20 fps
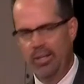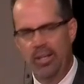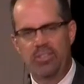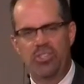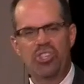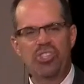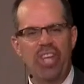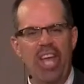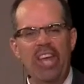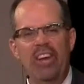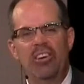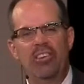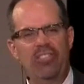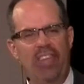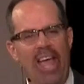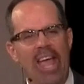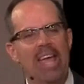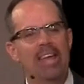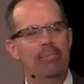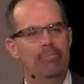it's just
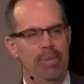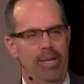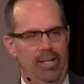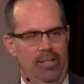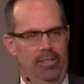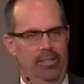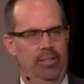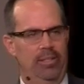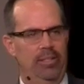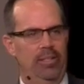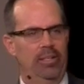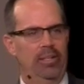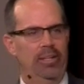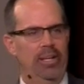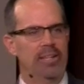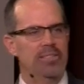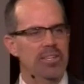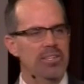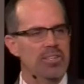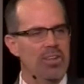entertainment.
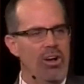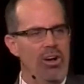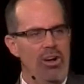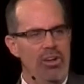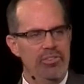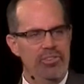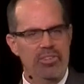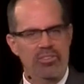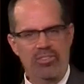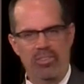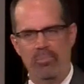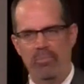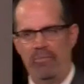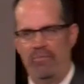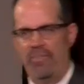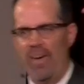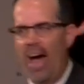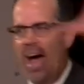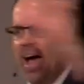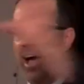Is this all just some
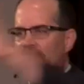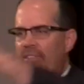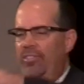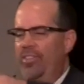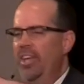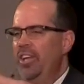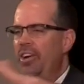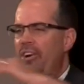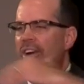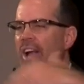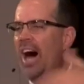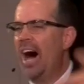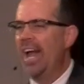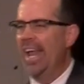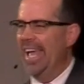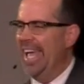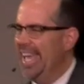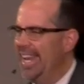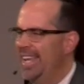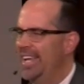facts that you're
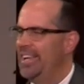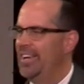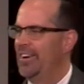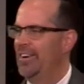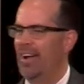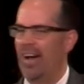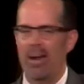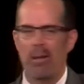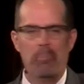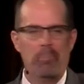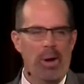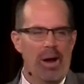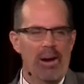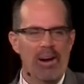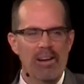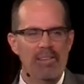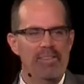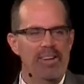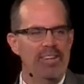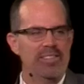not in it? You're not a
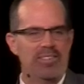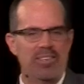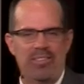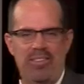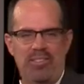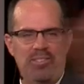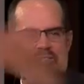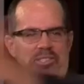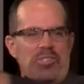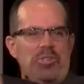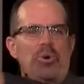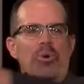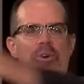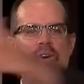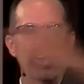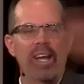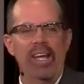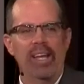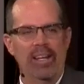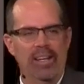part of it? It's just a
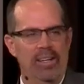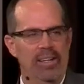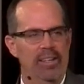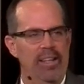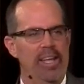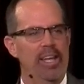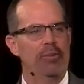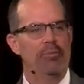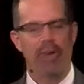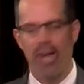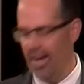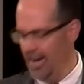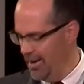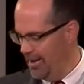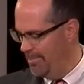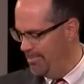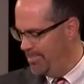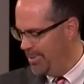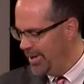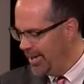story that you read in
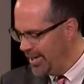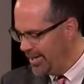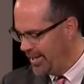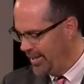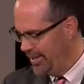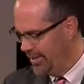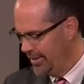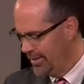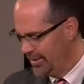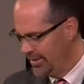a book?